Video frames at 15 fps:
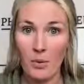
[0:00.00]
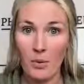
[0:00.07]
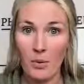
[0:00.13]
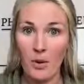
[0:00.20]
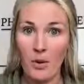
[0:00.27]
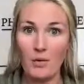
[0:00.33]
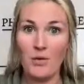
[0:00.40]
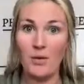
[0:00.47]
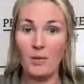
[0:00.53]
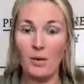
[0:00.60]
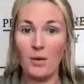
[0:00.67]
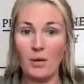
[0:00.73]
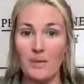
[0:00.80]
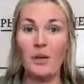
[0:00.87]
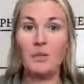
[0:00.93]
approach
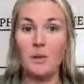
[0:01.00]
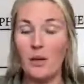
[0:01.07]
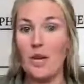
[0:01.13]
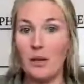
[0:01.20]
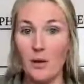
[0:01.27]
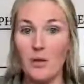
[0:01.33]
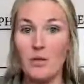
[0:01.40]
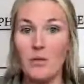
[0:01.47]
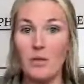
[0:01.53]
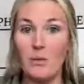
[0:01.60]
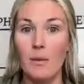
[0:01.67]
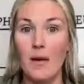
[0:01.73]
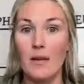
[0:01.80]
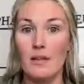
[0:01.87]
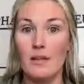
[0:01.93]
of more
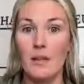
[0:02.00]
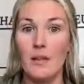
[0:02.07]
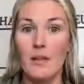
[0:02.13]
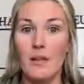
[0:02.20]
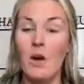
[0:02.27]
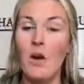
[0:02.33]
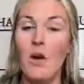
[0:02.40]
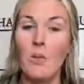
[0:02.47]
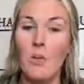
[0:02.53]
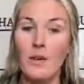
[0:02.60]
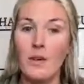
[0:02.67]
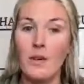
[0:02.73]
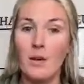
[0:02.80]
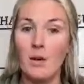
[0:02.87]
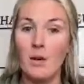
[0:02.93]
spiritual, energetic,
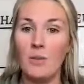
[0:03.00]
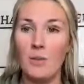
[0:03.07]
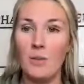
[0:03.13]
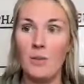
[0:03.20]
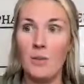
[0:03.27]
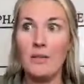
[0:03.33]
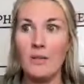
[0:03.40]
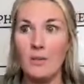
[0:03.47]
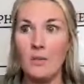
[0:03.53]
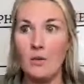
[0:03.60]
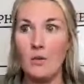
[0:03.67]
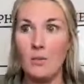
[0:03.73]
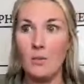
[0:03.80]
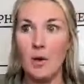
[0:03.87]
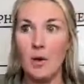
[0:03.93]
emotional medicine with
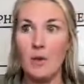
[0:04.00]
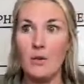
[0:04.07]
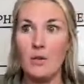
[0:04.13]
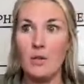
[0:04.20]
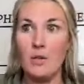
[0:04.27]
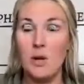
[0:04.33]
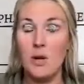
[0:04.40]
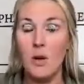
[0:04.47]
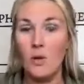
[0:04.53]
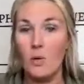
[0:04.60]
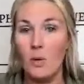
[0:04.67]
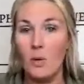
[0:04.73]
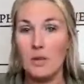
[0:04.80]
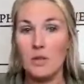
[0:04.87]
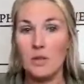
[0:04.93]
our Western
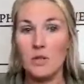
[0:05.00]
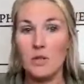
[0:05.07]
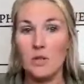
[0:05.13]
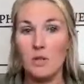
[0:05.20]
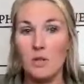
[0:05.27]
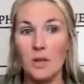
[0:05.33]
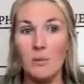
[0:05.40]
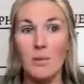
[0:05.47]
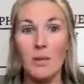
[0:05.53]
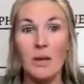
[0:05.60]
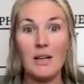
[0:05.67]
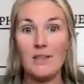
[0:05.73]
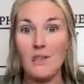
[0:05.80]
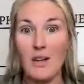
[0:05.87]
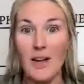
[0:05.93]
approach,
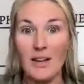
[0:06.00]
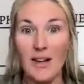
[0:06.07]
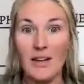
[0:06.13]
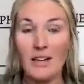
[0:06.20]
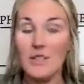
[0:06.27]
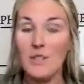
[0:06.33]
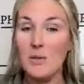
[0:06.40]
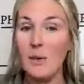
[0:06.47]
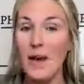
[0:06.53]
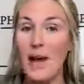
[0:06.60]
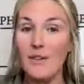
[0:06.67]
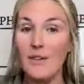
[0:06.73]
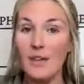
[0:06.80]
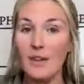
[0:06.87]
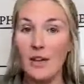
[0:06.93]
which, because of
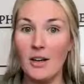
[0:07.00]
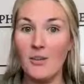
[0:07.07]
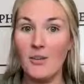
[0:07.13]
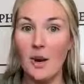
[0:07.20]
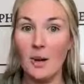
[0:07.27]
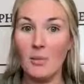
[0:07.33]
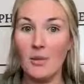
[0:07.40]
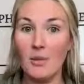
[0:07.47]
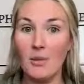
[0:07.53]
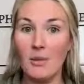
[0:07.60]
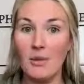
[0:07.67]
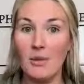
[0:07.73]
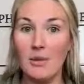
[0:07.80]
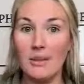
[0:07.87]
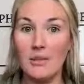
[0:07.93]
technology, we have a lot of
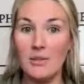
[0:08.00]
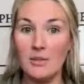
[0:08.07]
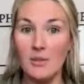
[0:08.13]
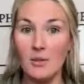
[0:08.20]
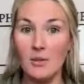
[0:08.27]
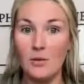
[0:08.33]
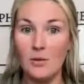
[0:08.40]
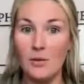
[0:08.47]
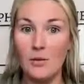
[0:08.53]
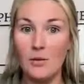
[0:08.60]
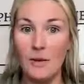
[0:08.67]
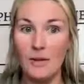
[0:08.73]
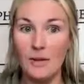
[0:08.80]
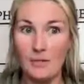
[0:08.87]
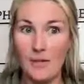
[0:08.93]
opportunities to
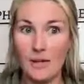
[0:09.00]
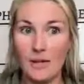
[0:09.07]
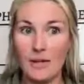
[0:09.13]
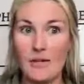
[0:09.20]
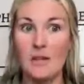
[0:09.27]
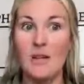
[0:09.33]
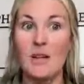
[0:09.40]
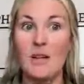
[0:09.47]
fix